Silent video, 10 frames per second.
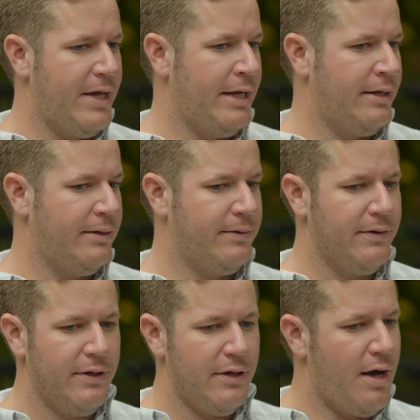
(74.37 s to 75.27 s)
And
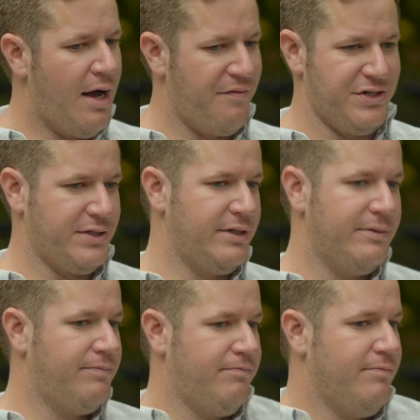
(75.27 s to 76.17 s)

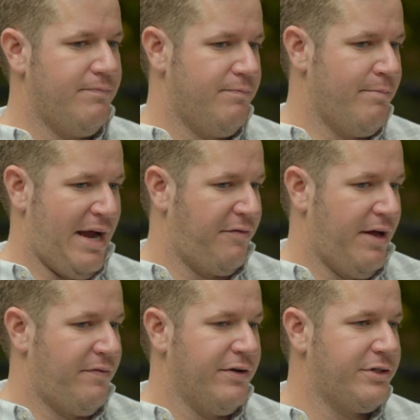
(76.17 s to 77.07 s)
obviously, Mac
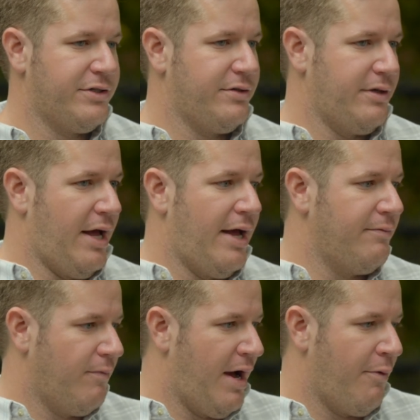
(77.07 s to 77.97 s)
fly fished. I,
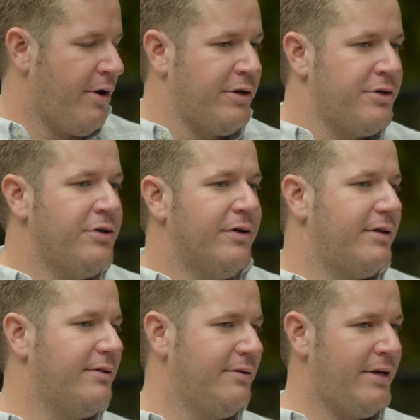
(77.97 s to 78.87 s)
I wanted to do
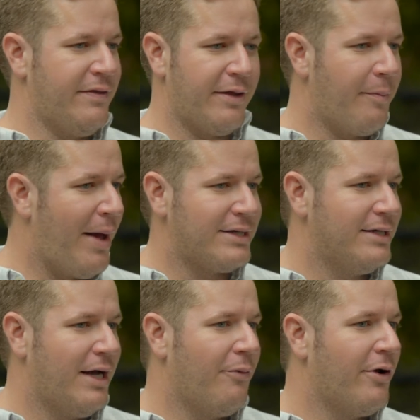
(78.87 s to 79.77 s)
it. Anything that Mac
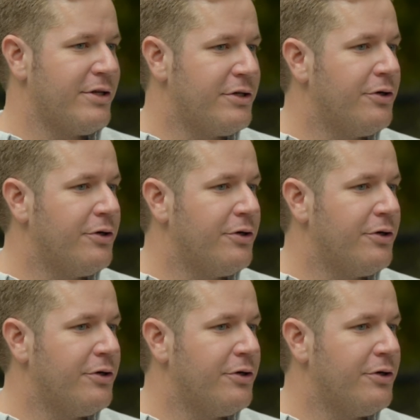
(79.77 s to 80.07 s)
did, I wanted to